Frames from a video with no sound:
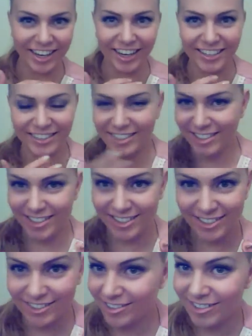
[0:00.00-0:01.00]
I
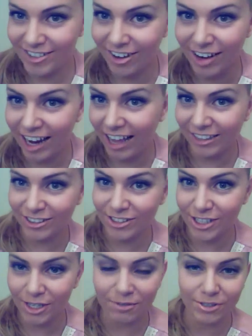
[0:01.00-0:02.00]
just thought I had to
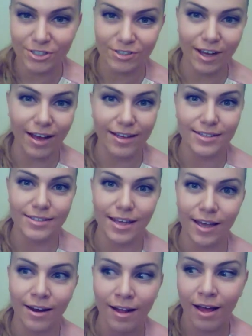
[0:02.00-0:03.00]
share with you guys that